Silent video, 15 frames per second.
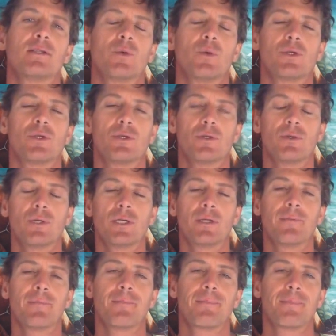to what you're
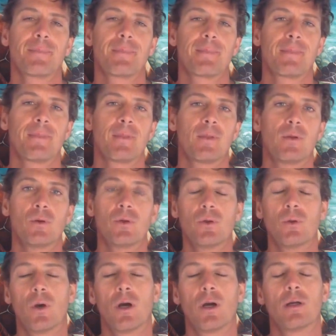doing and who
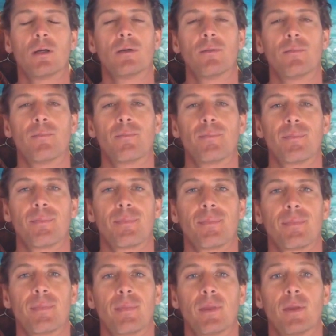you are
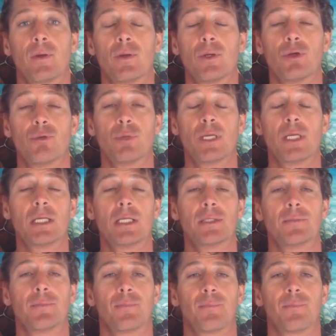and who you're being.